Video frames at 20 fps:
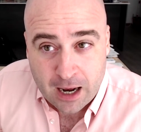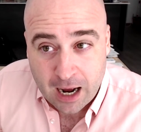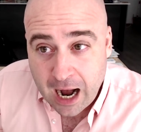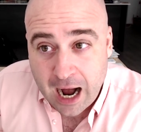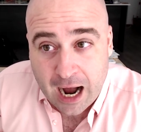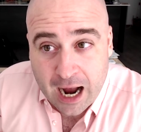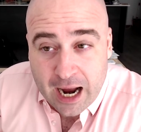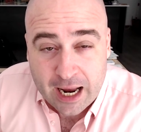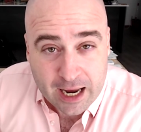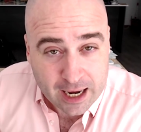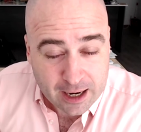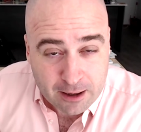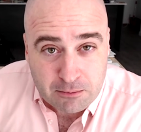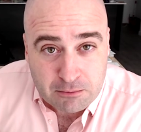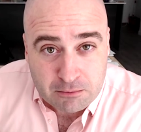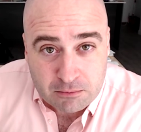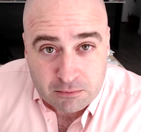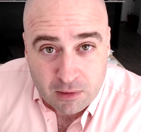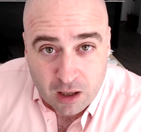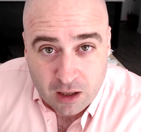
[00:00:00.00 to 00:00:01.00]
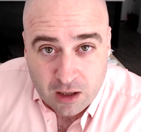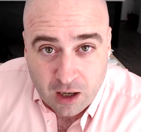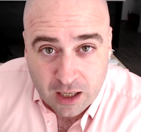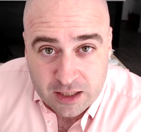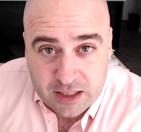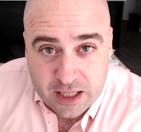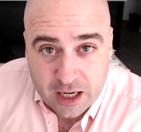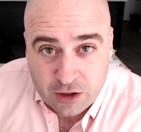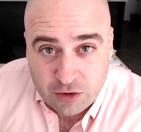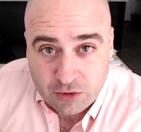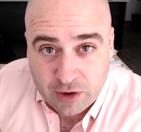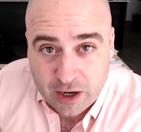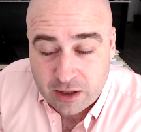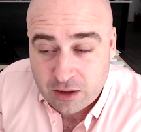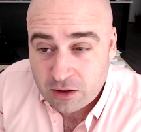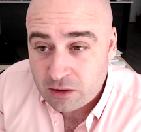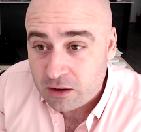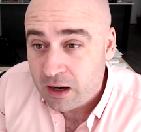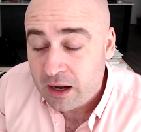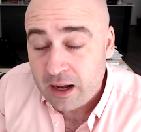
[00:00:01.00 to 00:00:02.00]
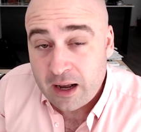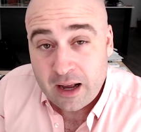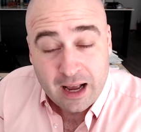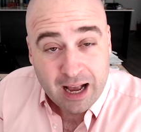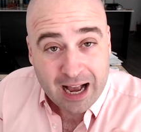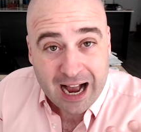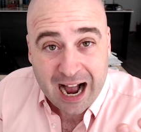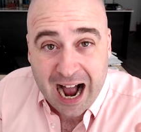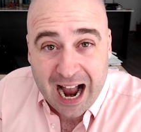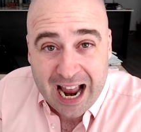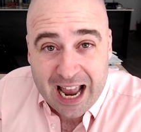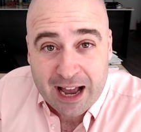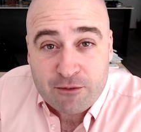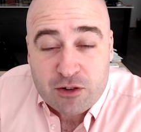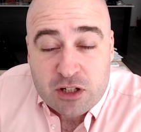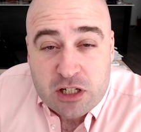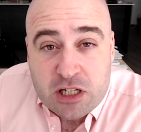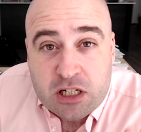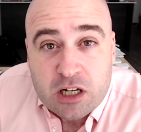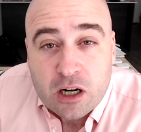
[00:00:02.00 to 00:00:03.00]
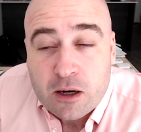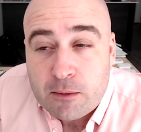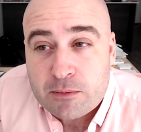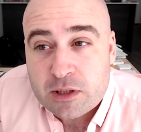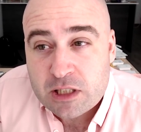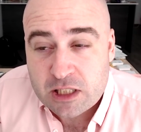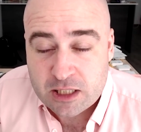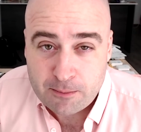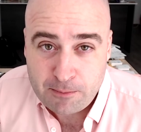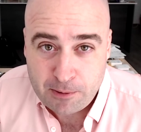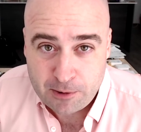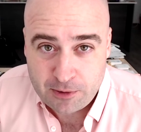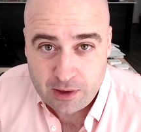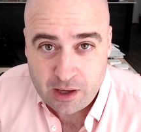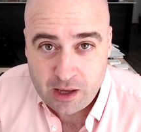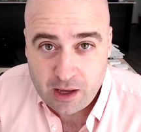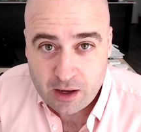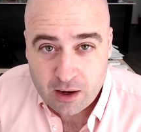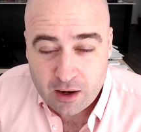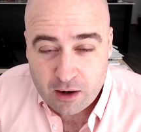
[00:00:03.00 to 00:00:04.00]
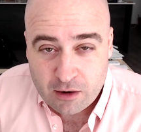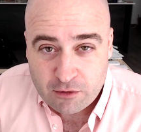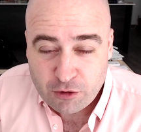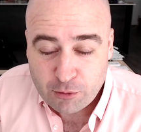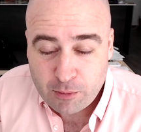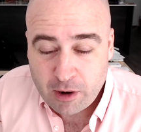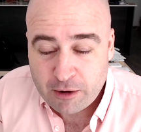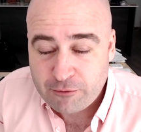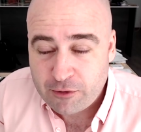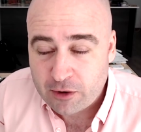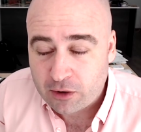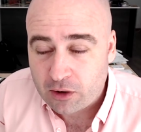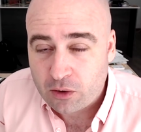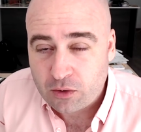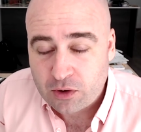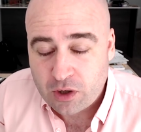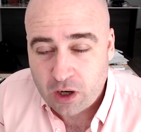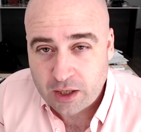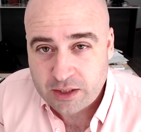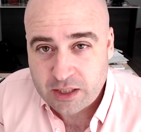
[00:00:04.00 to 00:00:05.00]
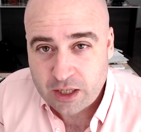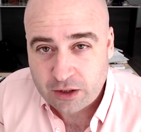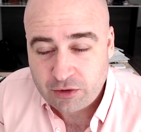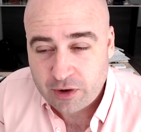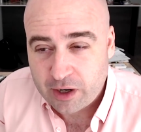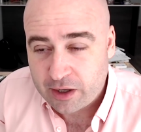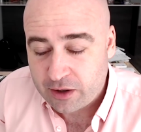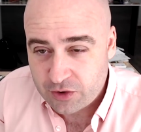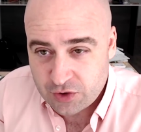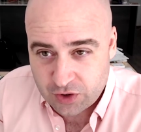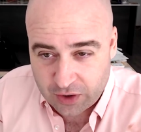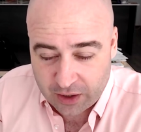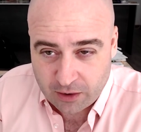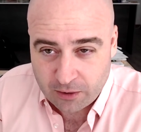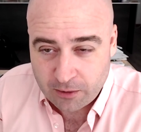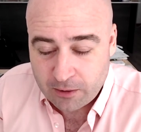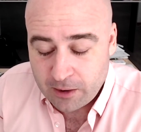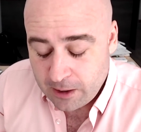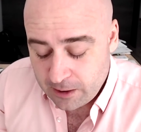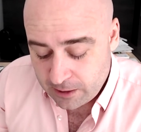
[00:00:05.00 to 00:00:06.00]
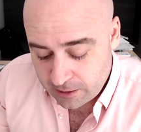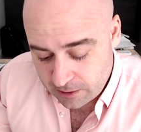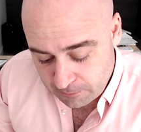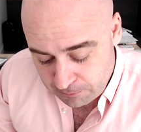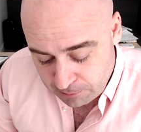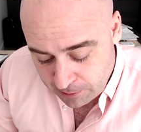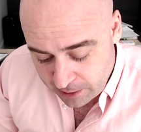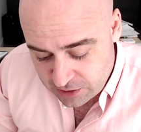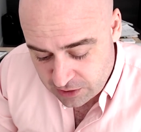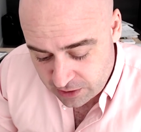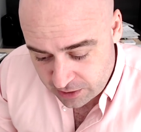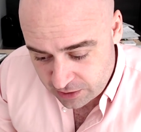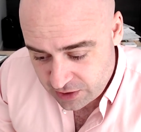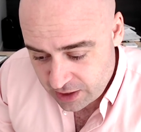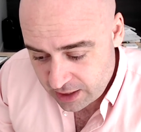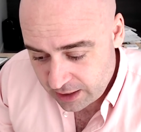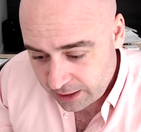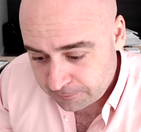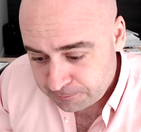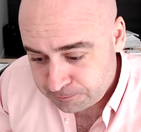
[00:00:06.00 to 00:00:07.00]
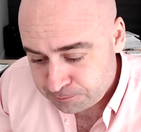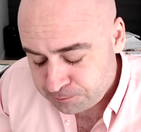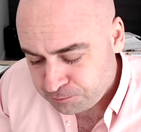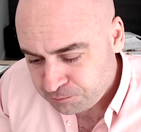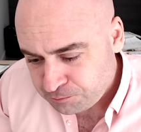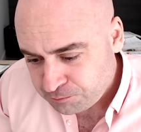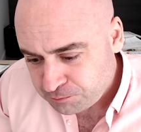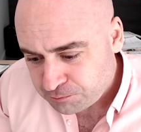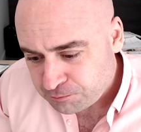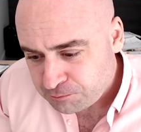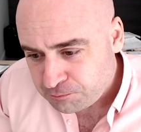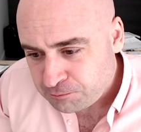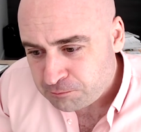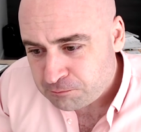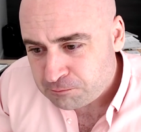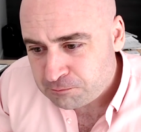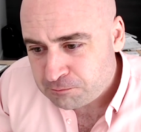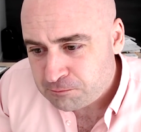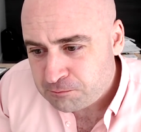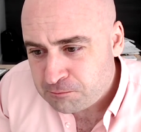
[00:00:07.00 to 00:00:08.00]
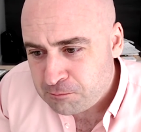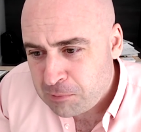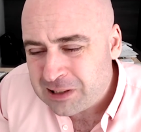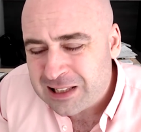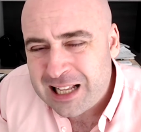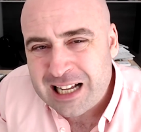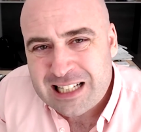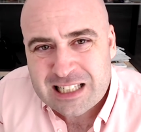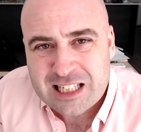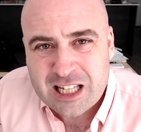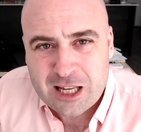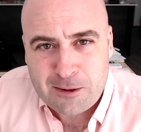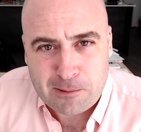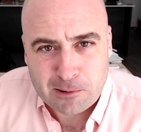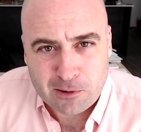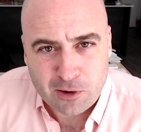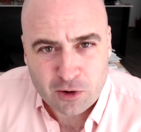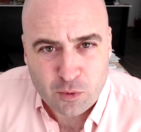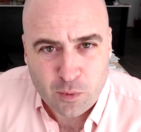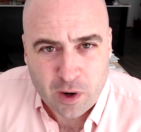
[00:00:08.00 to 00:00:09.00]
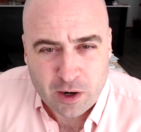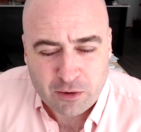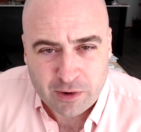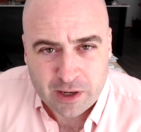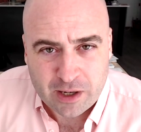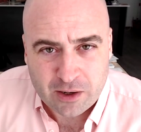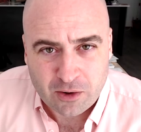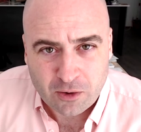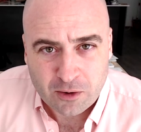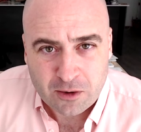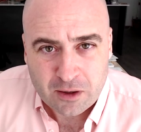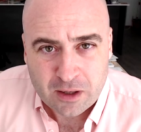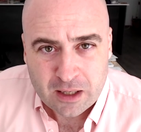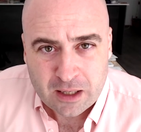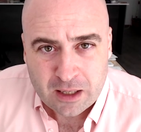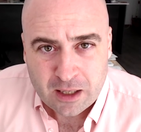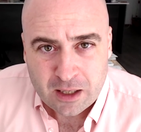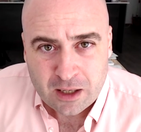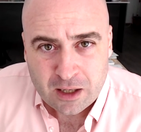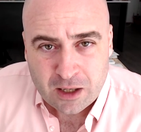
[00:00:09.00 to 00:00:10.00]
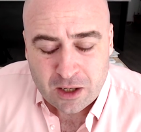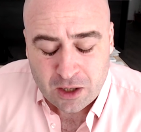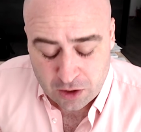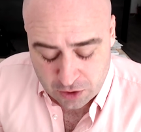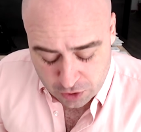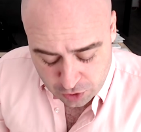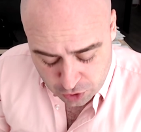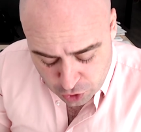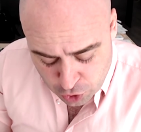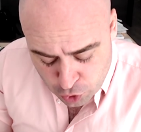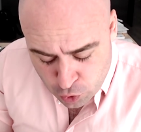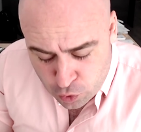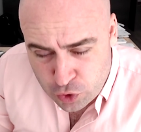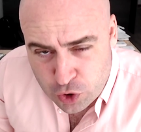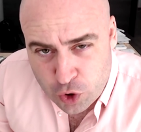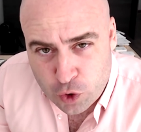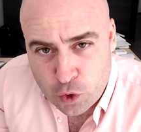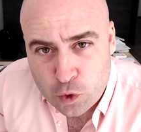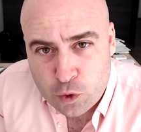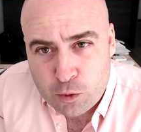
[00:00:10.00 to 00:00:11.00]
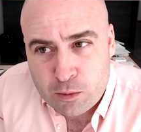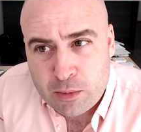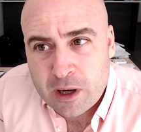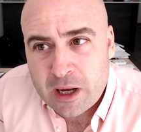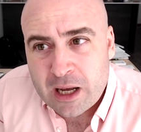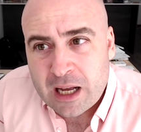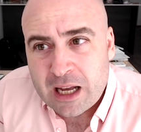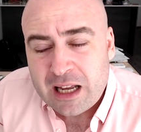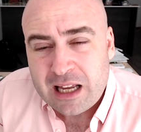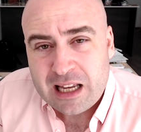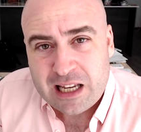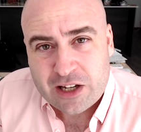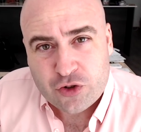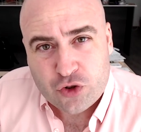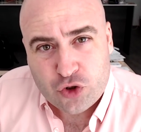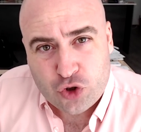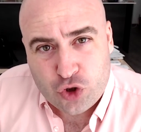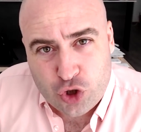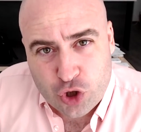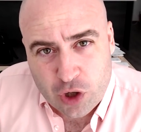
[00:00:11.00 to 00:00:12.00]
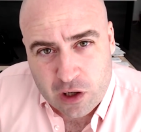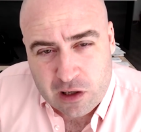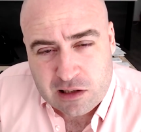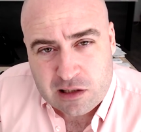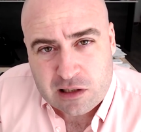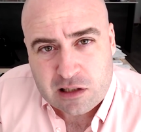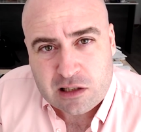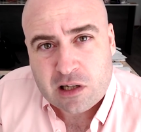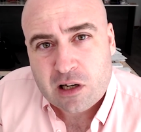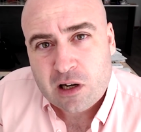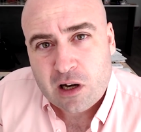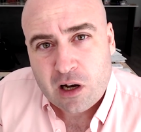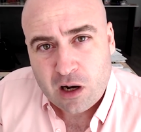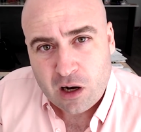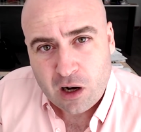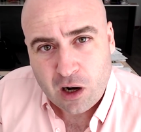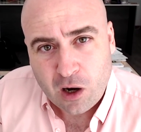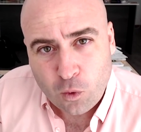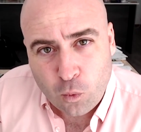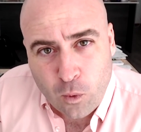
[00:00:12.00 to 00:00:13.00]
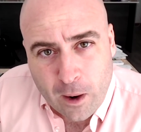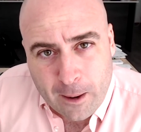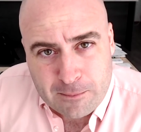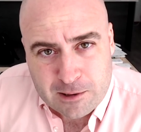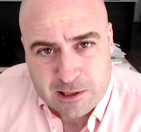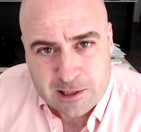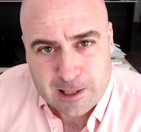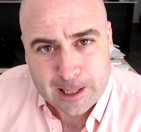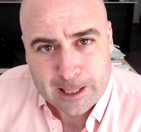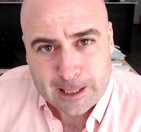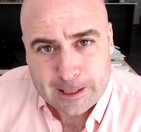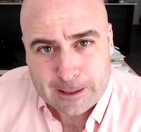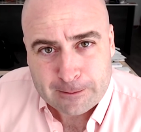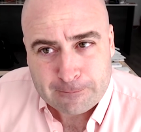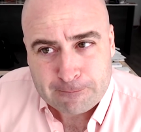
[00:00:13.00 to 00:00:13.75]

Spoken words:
I am a content creator. I have some sympathy for my fellow content creators and their complaints in the setting. But let's keep it all the way real. YouTube is just a website.